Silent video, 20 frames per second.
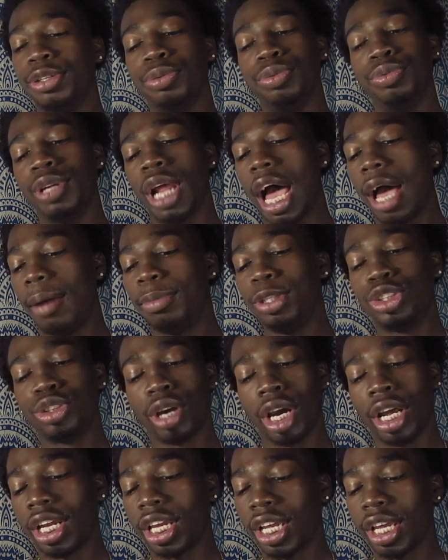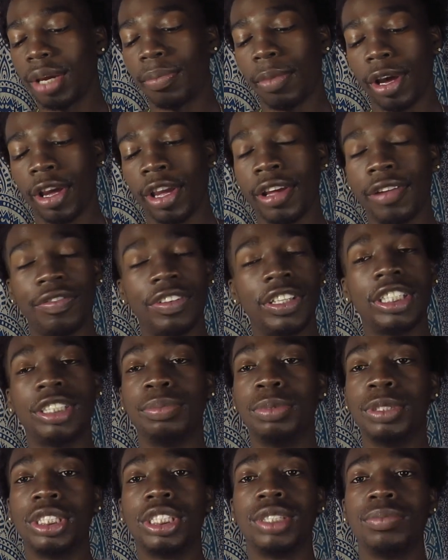do not be trying to give these
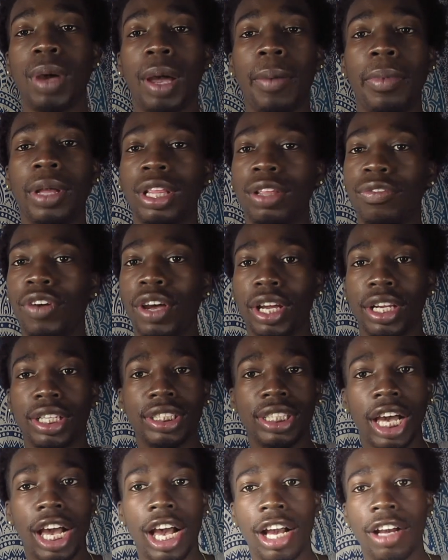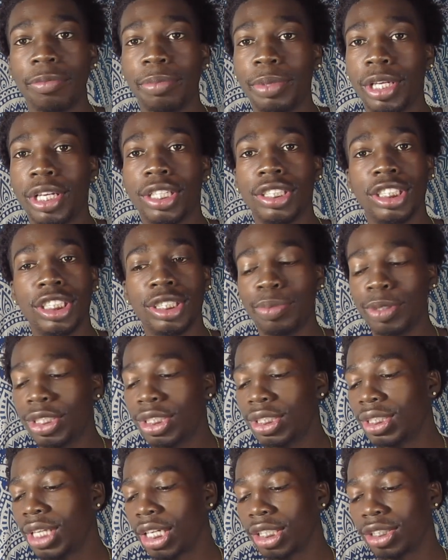bitches my motherfucking time because these
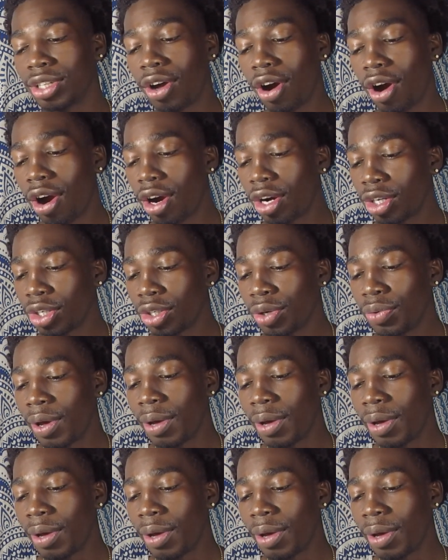bitches like to argue.